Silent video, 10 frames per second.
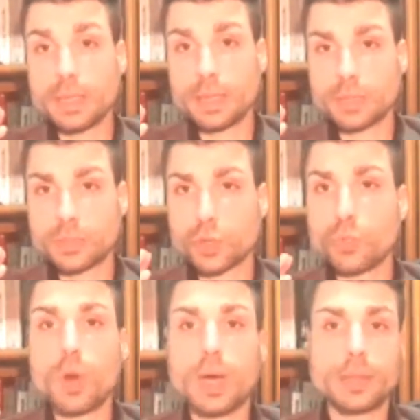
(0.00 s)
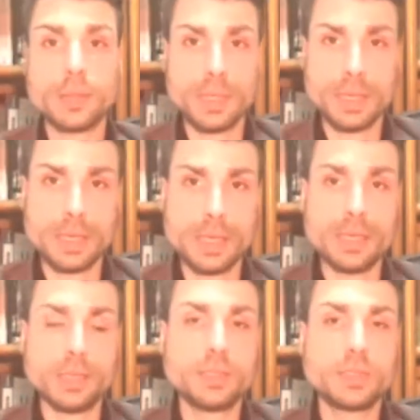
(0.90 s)
someone
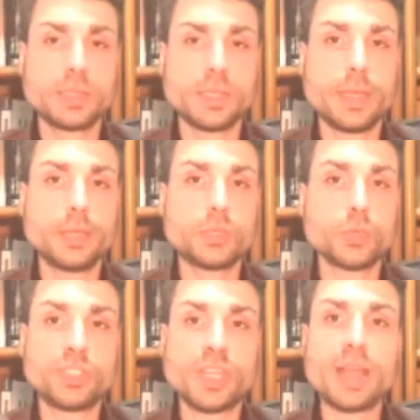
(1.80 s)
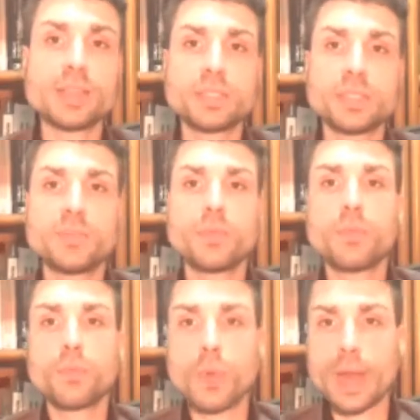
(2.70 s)
is a subjective
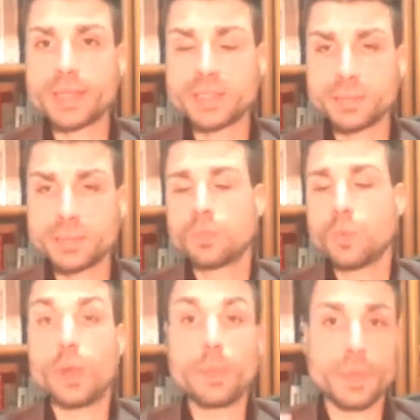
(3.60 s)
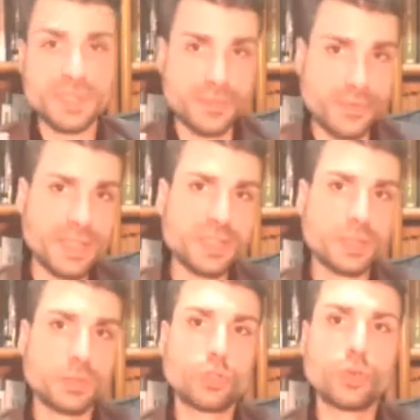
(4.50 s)
of rights, we must face
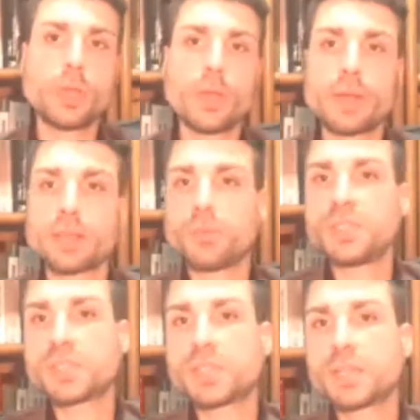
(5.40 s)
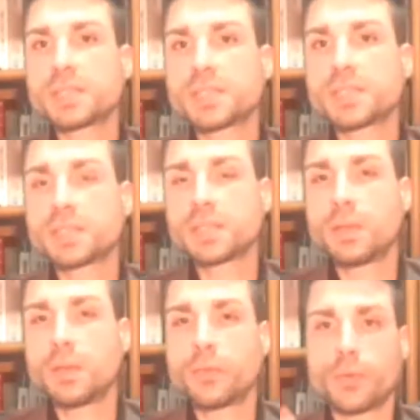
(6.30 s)
two characteristics
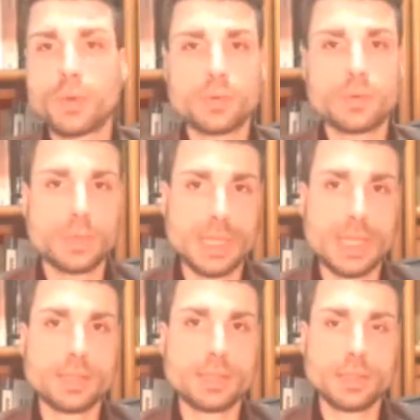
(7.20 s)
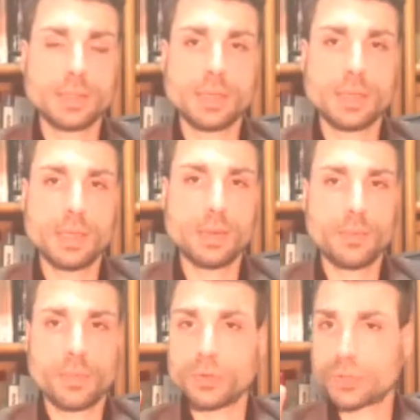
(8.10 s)
from that
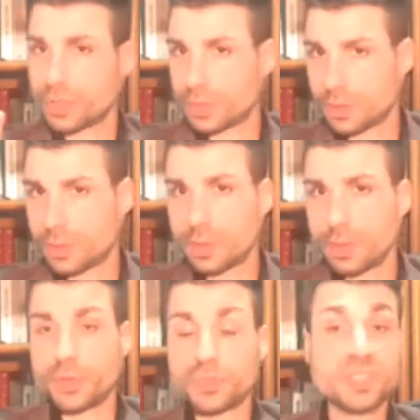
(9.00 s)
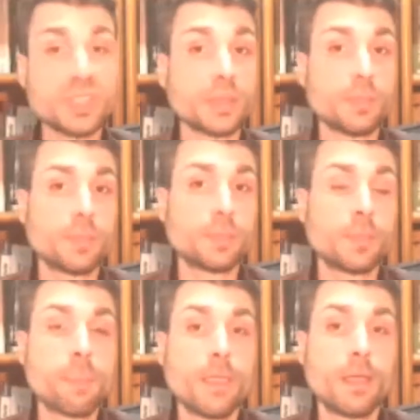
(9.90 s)
person per se.
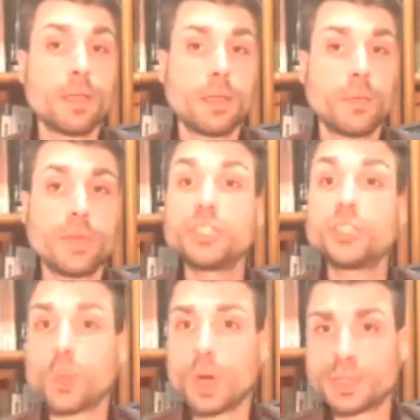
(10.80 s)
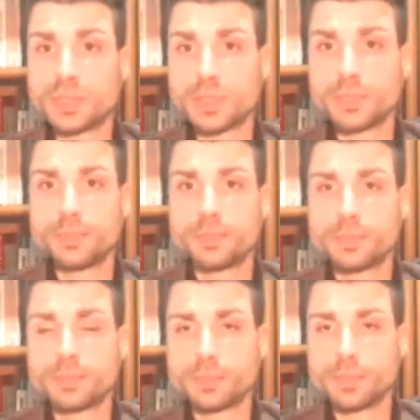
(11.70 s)
Which ones?
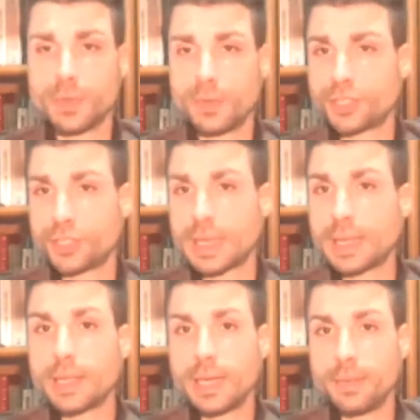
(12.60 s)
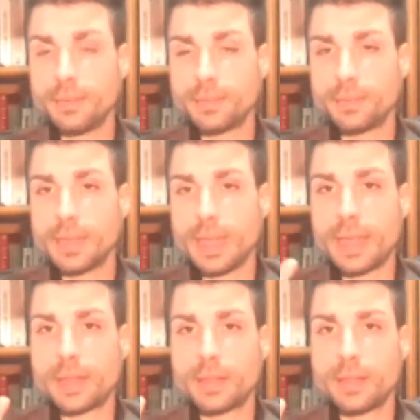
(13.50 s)
Rationality
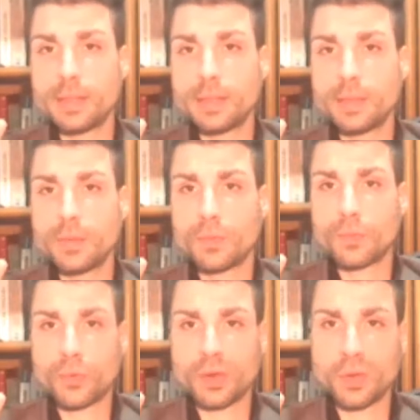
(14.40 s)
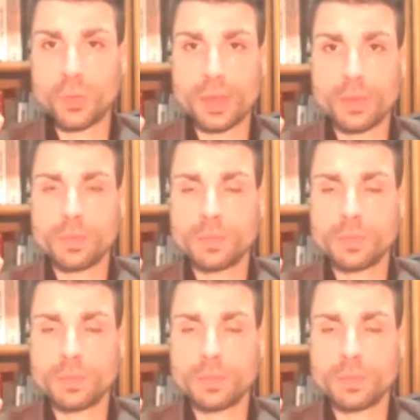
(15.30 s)
and free will